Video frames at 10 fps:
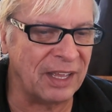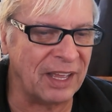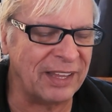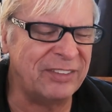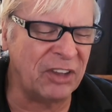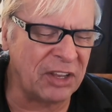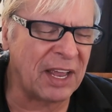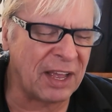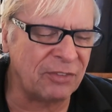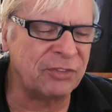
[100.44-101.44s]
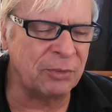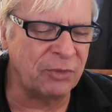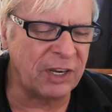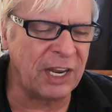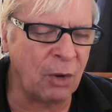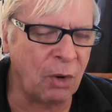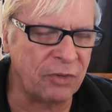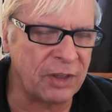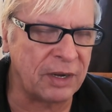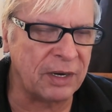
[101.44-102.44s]
I did have some video
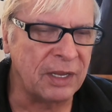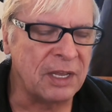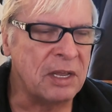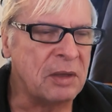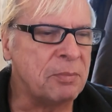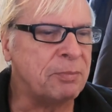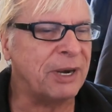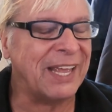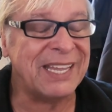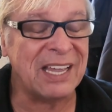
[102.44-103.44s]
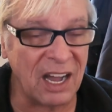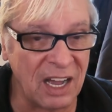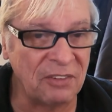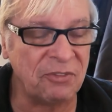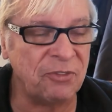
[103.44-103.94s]
of it, but I can't